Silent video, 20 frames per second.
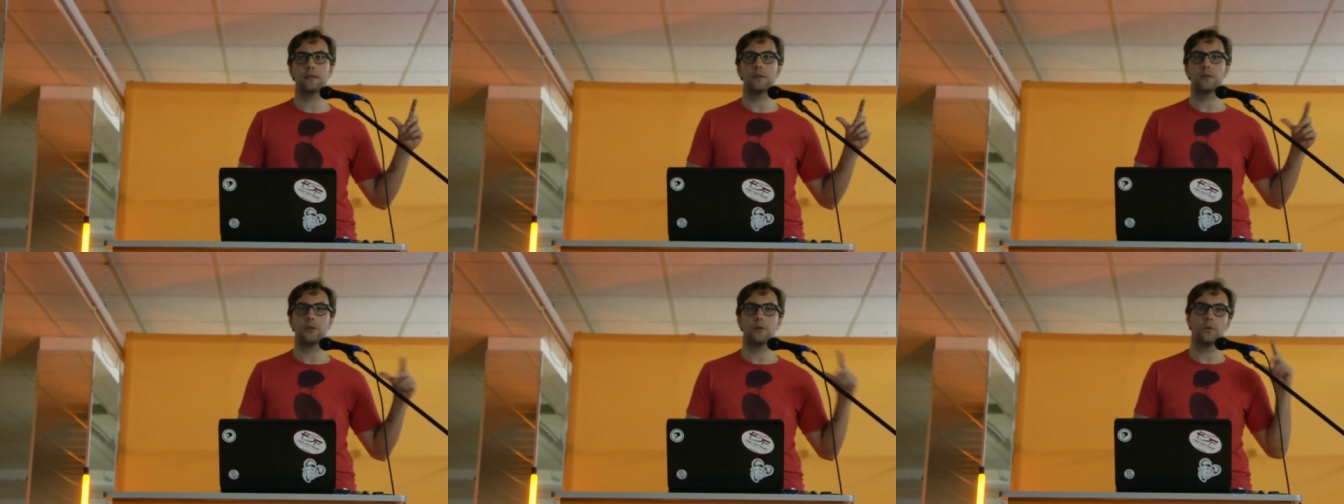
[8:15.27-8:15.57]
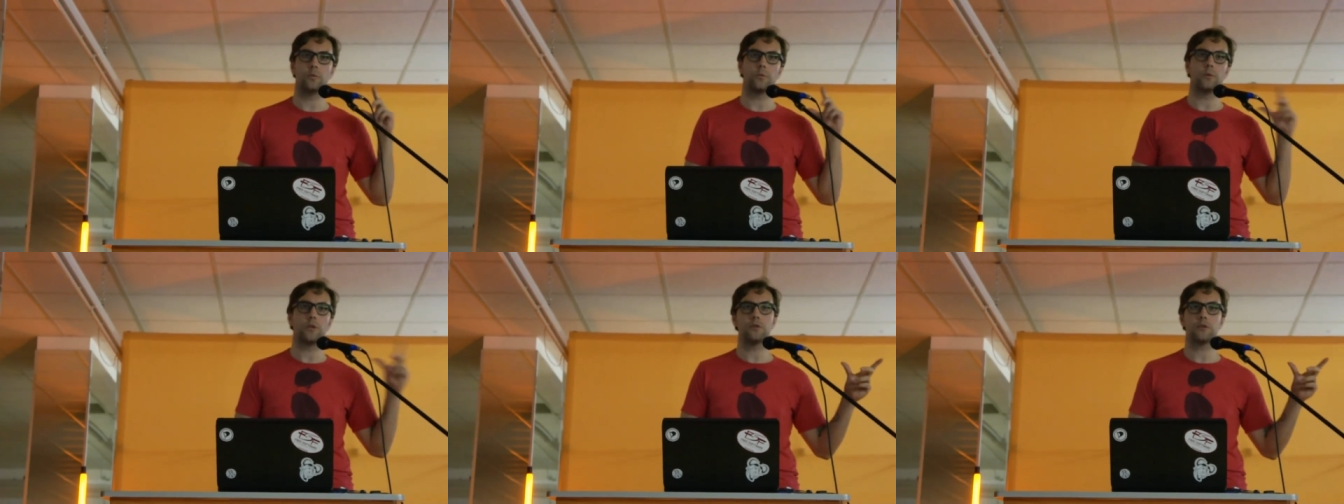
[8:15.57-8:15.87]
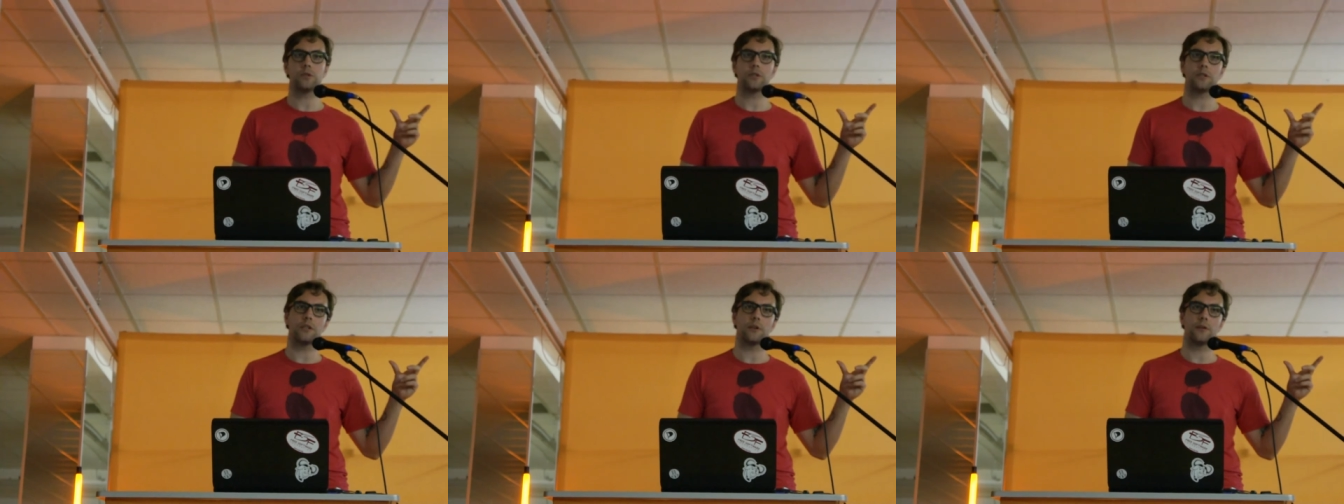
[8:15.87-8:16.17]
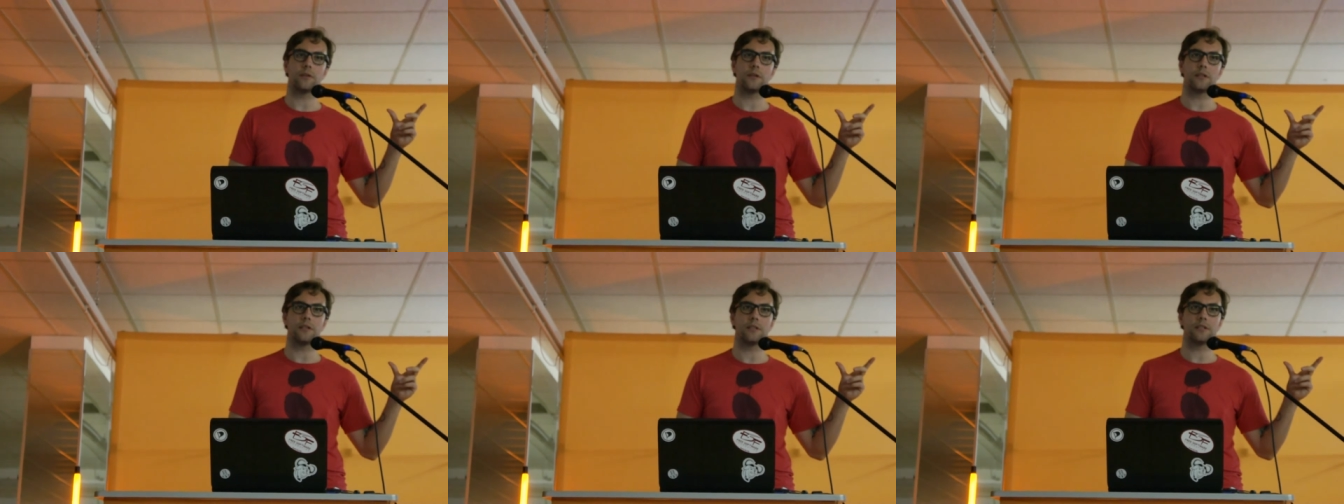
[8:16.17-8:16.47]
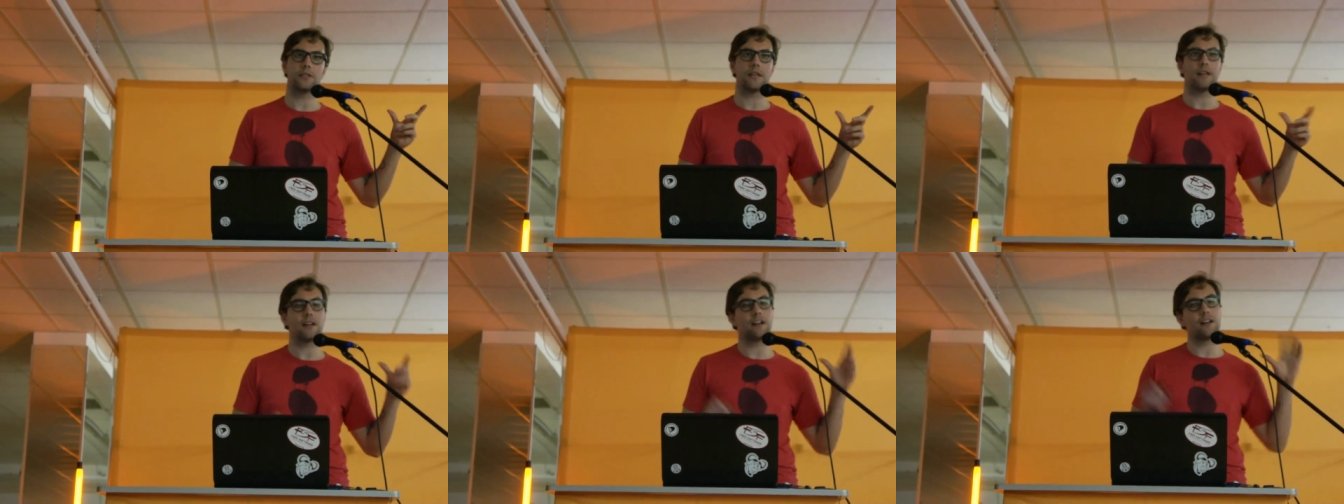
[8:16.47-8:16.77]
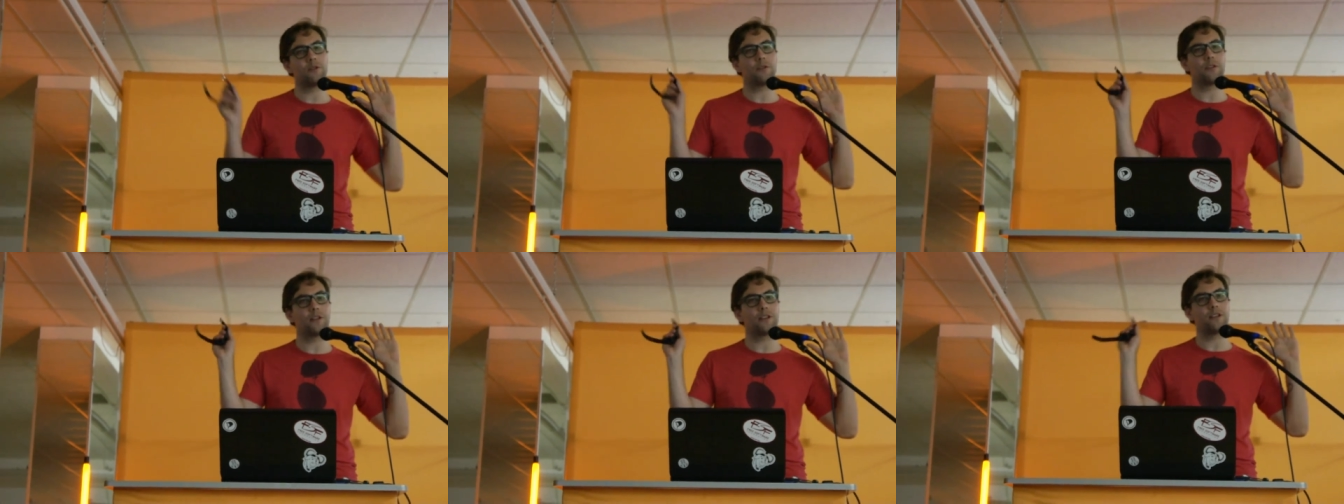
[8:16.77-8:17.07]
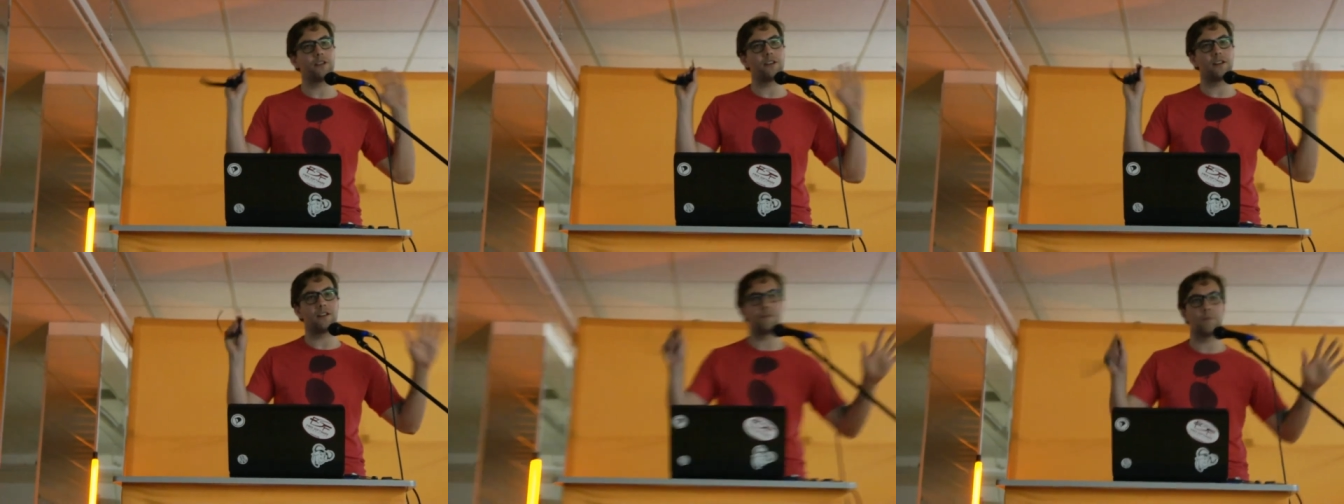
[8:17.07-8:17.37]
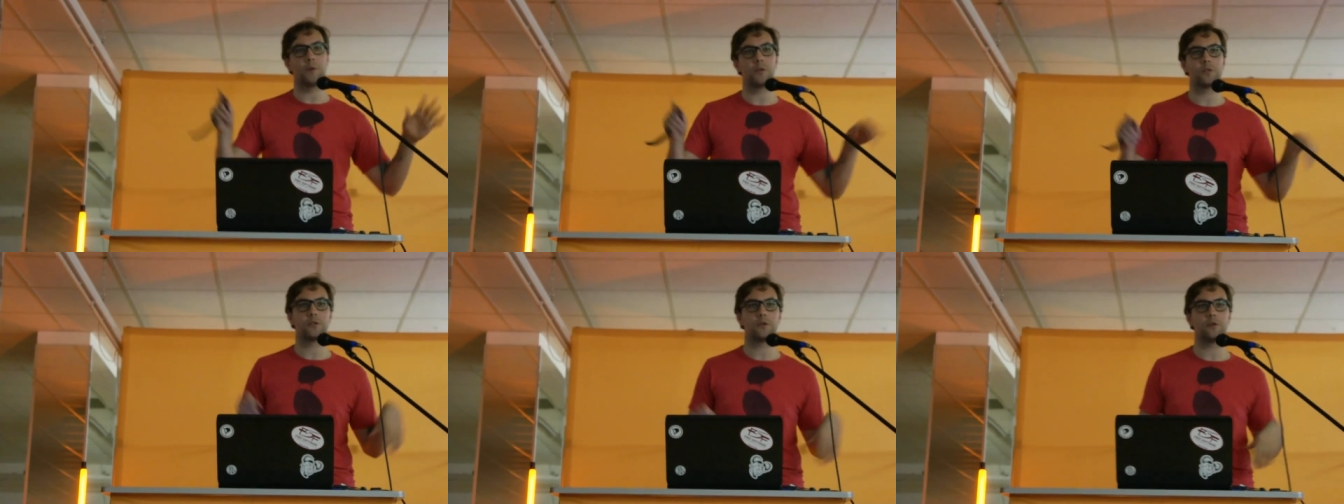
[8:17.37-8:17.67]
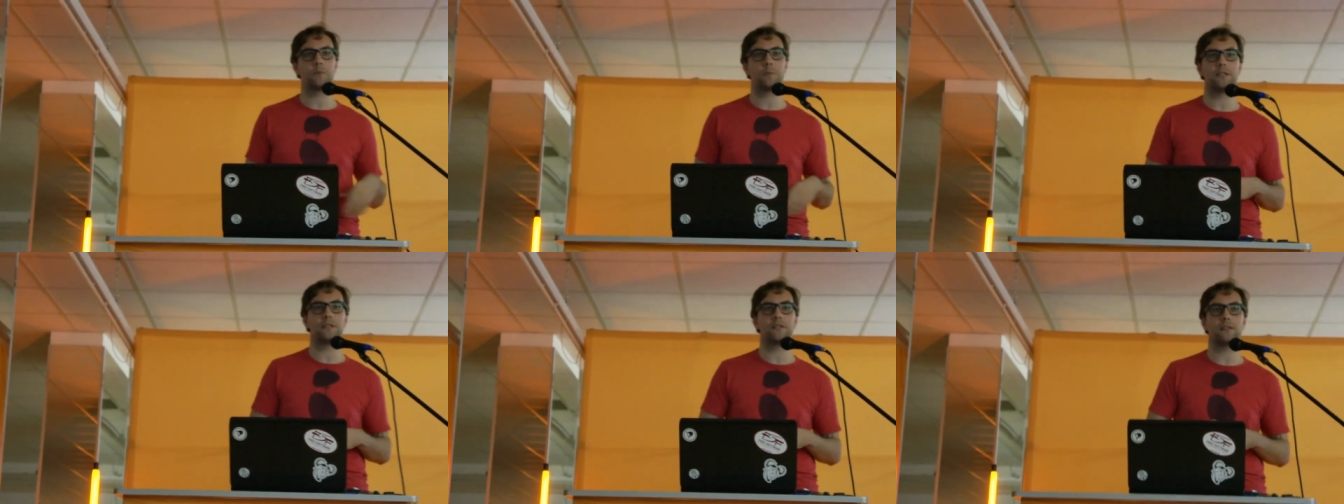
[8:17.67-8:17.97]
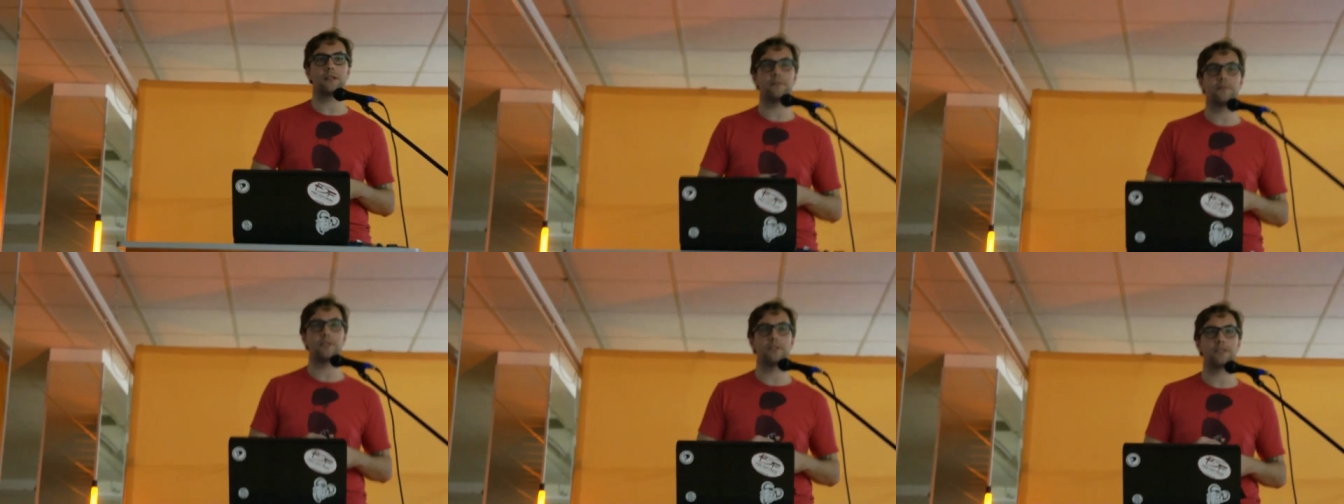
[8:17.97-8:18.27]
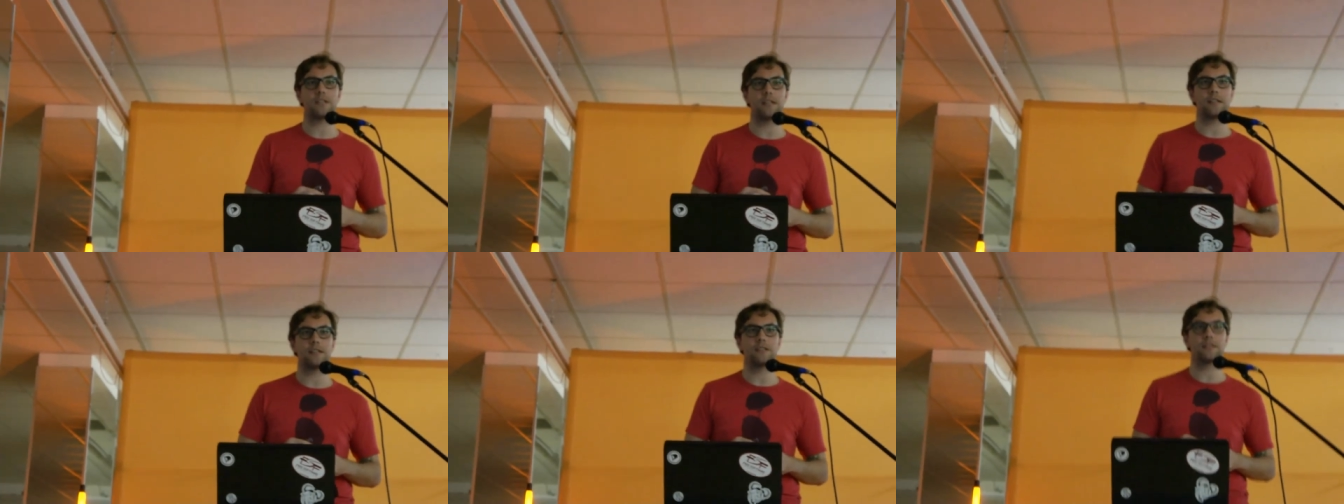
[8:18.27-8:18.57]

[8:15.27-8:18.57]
We usually don't need the state. I know that most Europeans love the state,